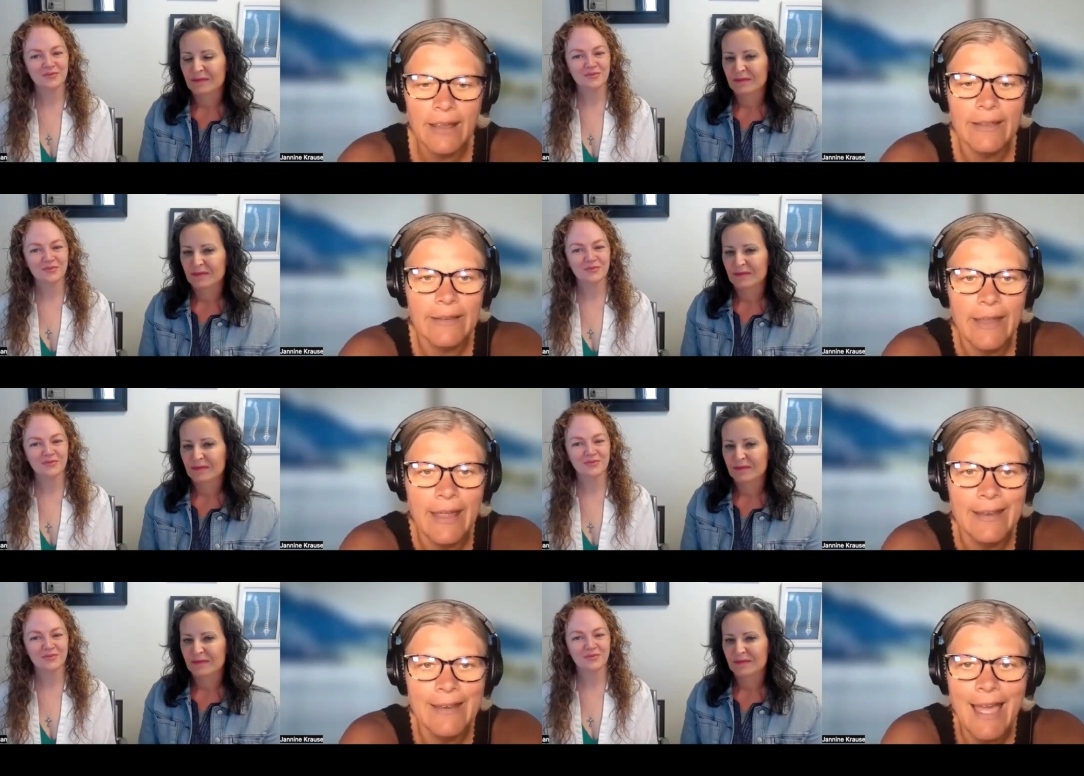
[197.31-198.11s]

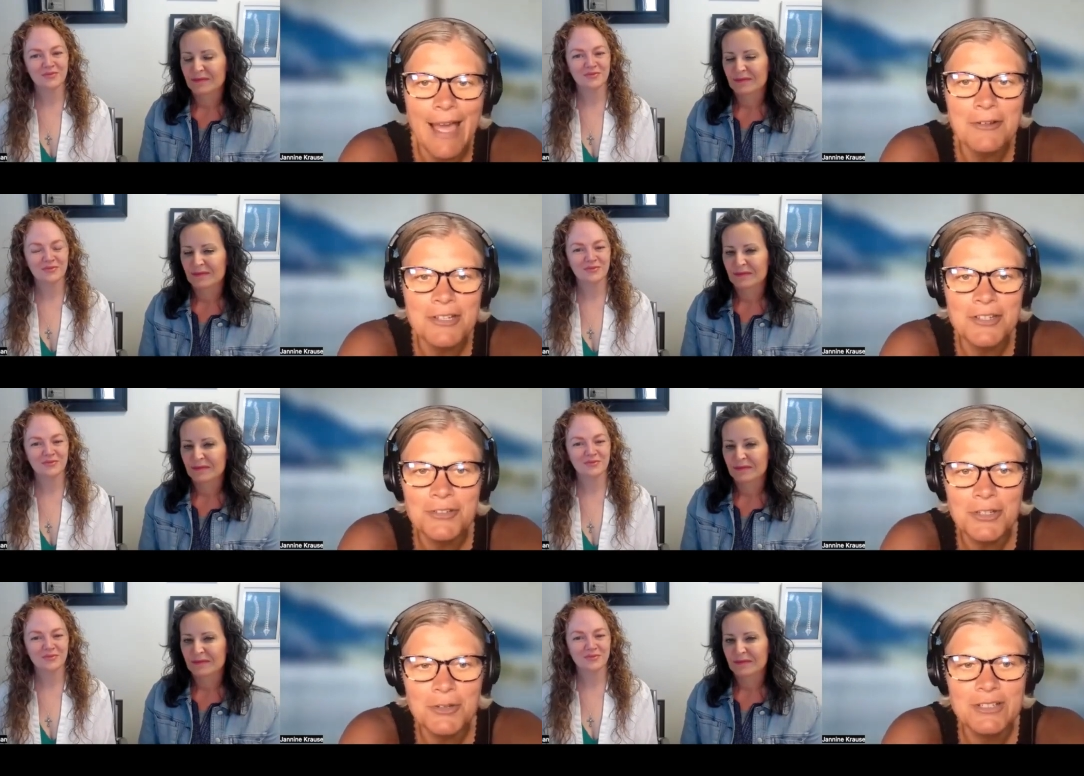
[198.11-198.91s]
Speaker 1: And how did you
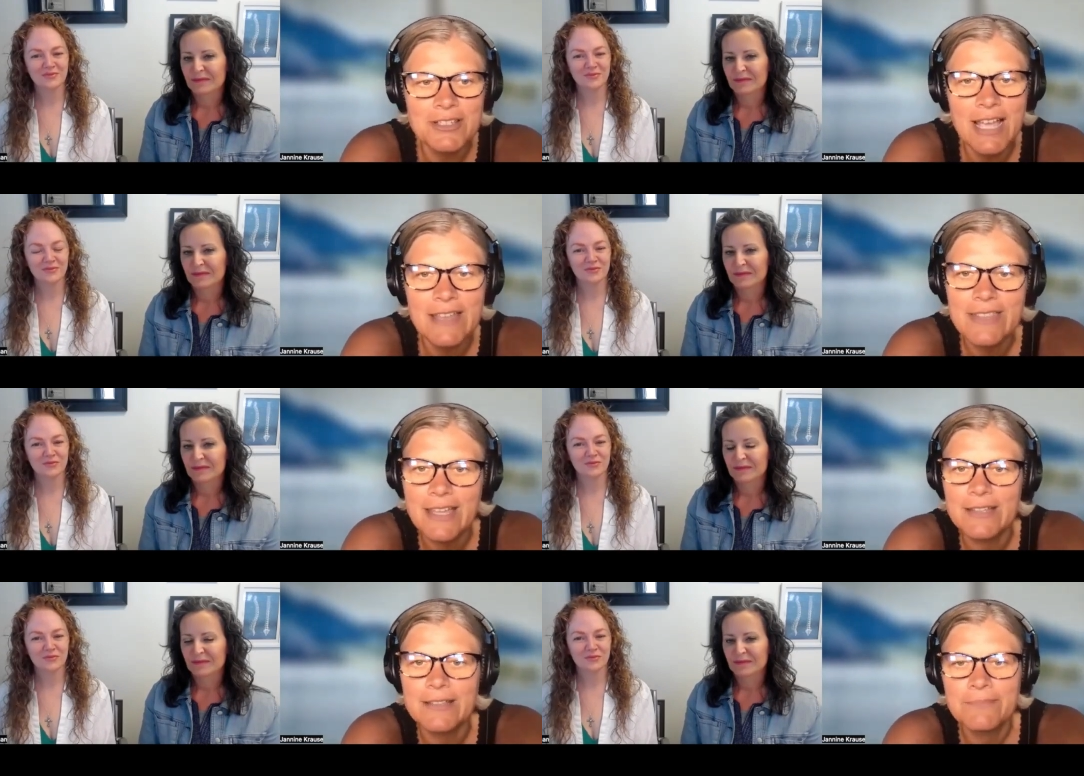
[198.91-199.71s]
two decide
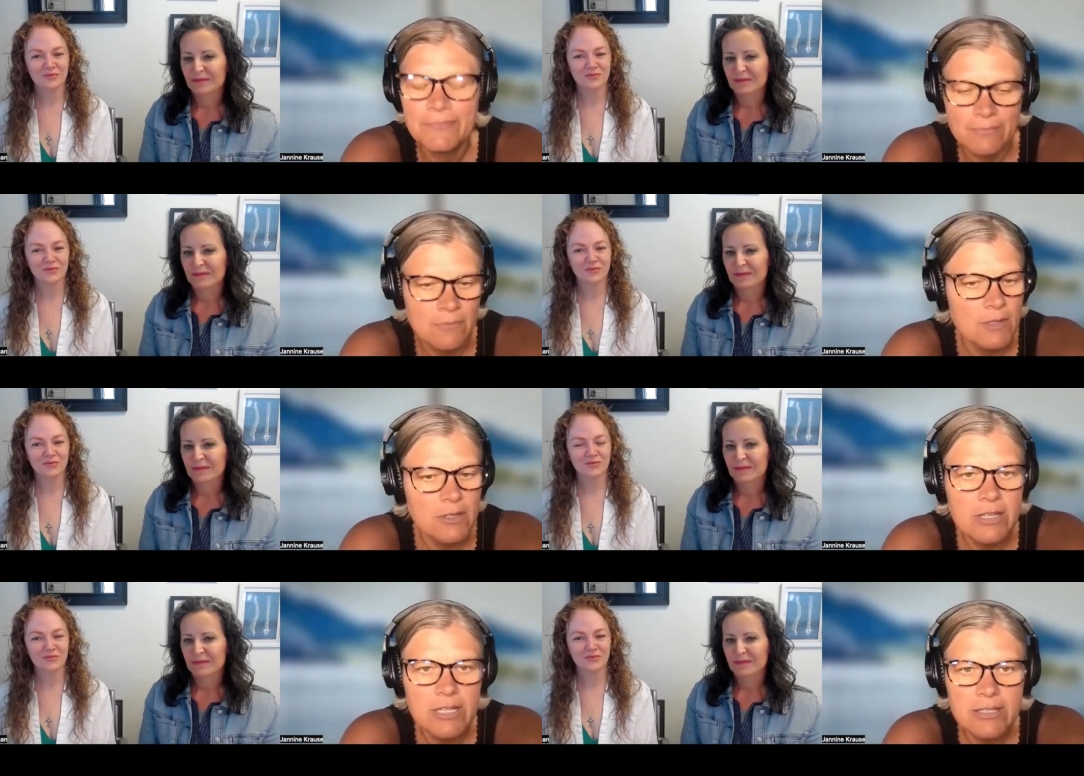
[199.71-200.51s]
that you
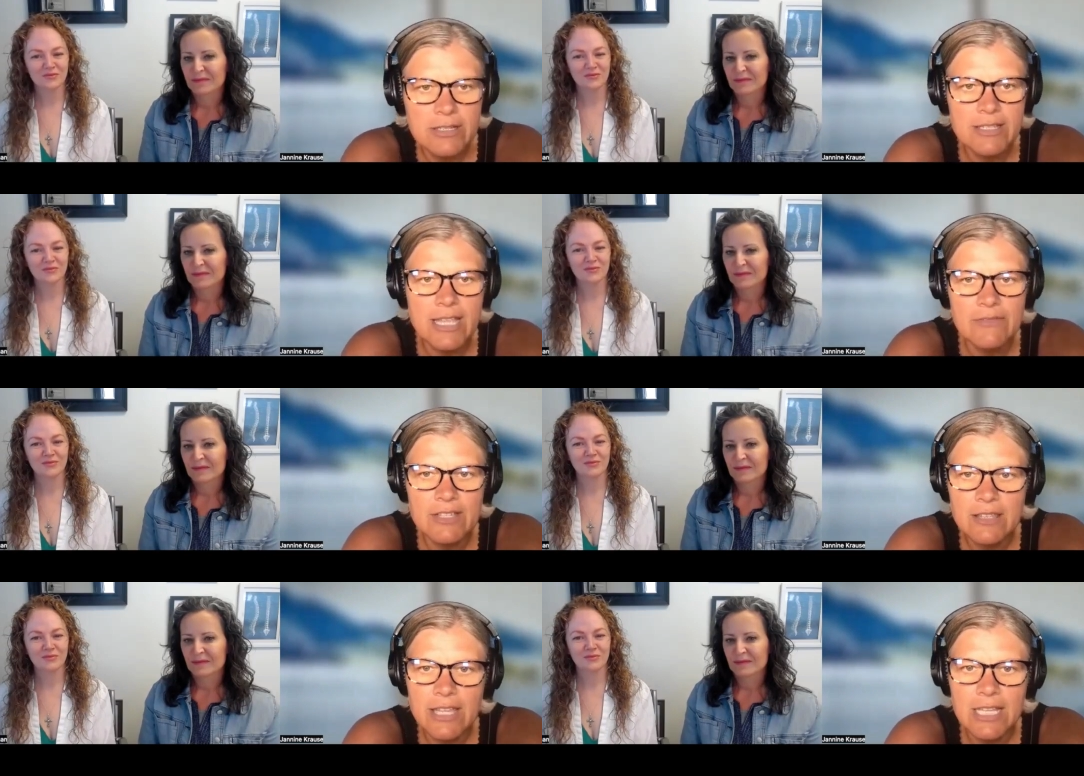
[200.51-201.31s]
needed to save
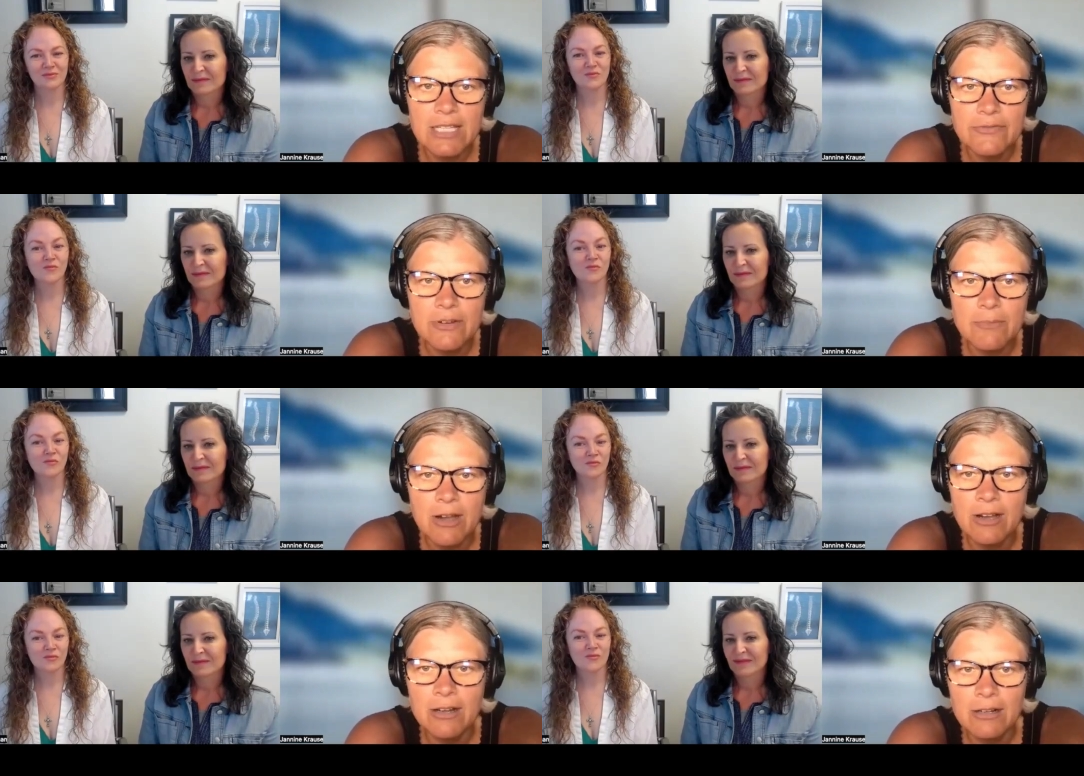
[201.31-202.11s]
us ladies from
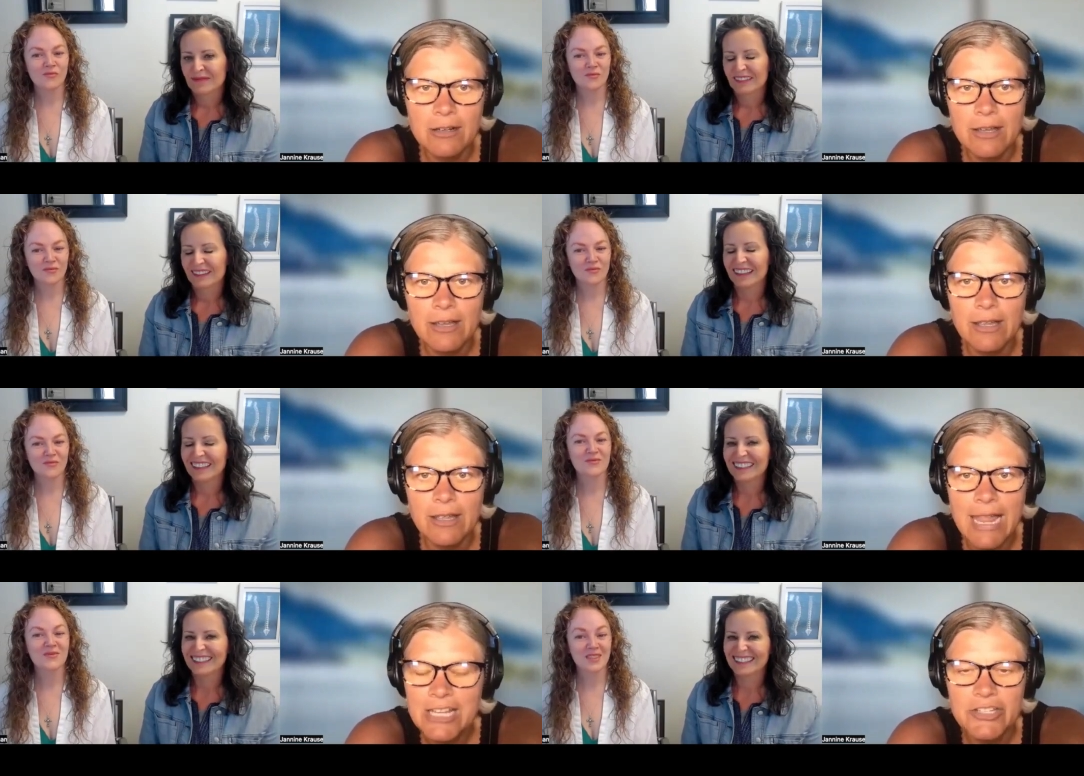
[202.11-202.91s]
our
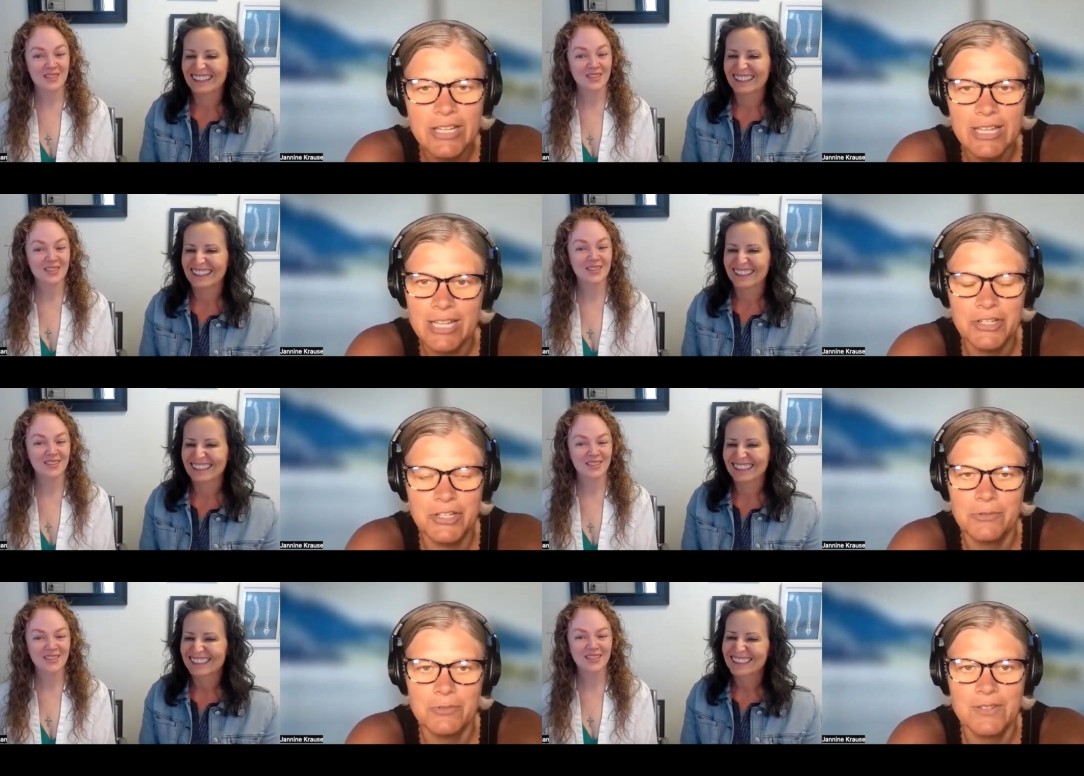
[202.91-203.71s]
aging
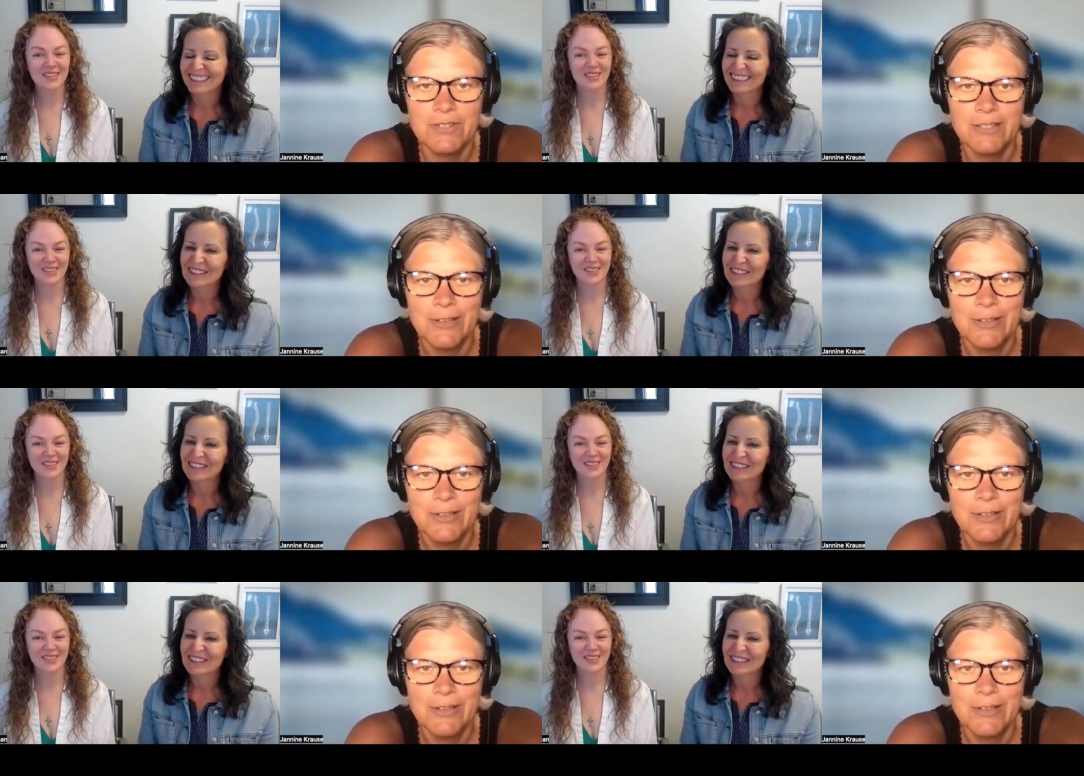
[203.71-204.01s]
issues?